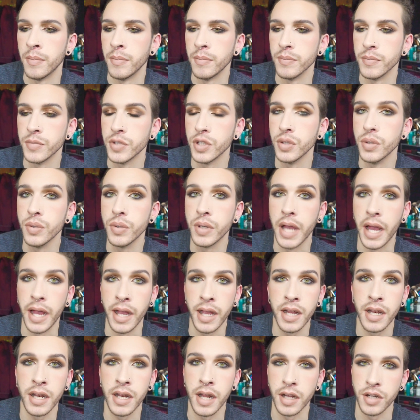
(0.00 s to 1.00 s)
So you can
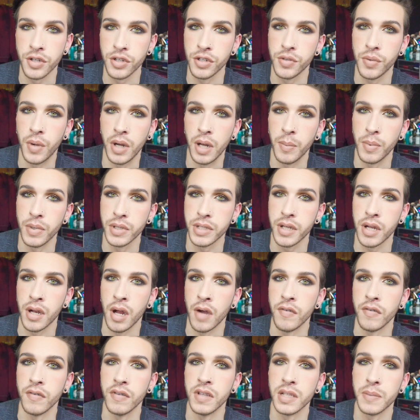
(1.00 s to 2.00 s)
get an extra 20%
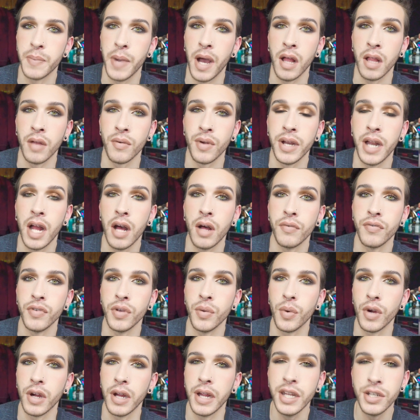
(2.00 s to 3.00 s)
off of this palette right now if you
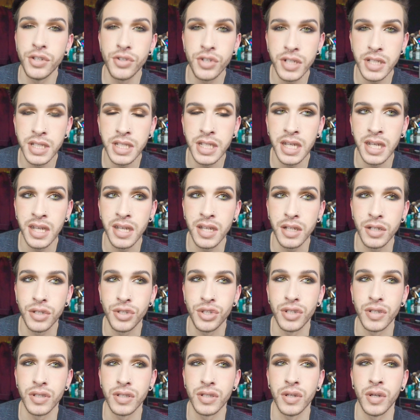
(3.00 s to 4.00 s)
were interested,
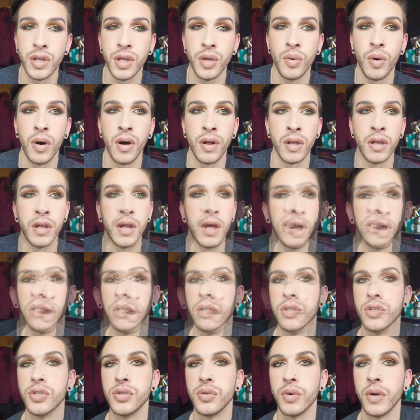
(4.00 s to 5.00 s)
just so you all know.
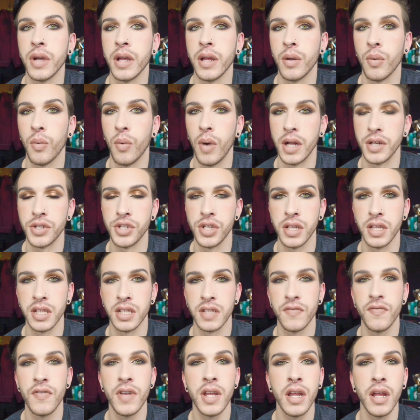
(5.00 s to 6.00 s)
Enjoyed watching this
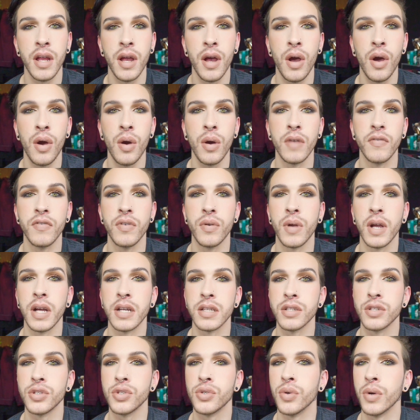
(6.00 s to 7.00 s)
video. If you
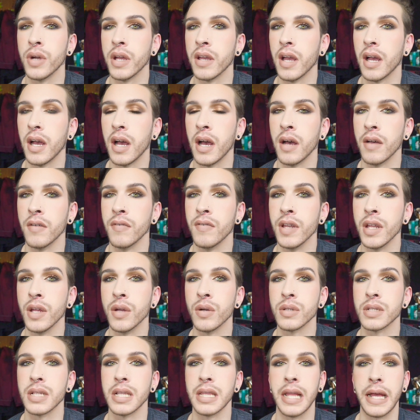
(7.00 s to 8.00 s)
guys enjoy
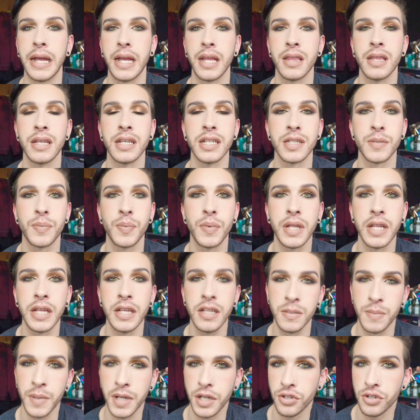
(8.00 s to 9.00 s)
videos like this,
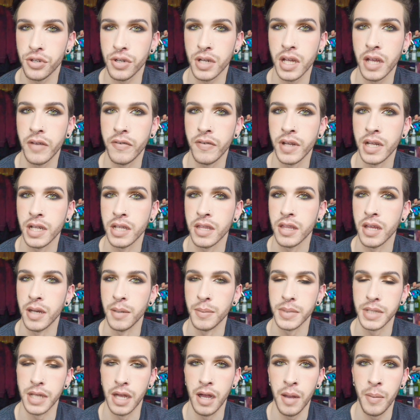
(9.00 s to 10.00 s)
please make sure to give it a
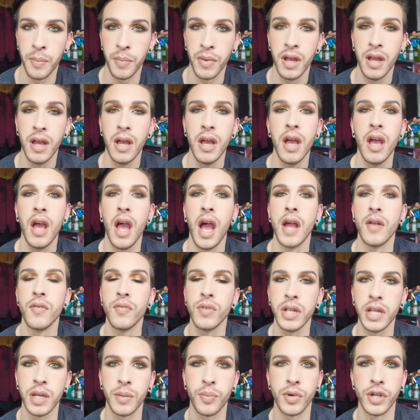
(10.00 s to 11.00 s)
thumbs up. I'd
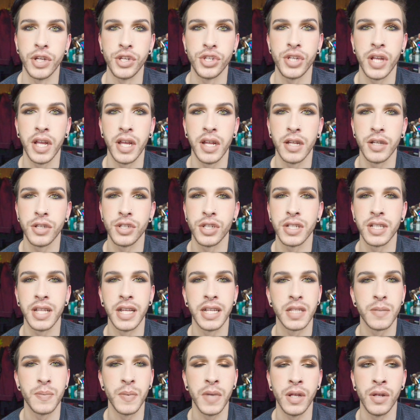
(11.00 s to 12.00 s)
really appreciate it. Just
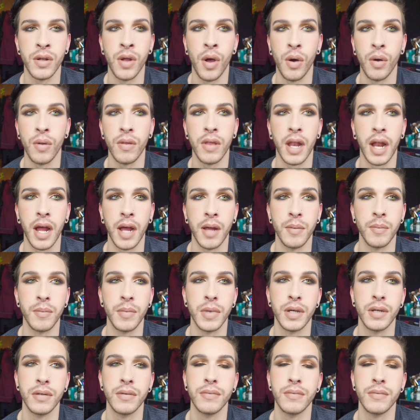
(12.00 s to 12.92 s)
lets me know that I'm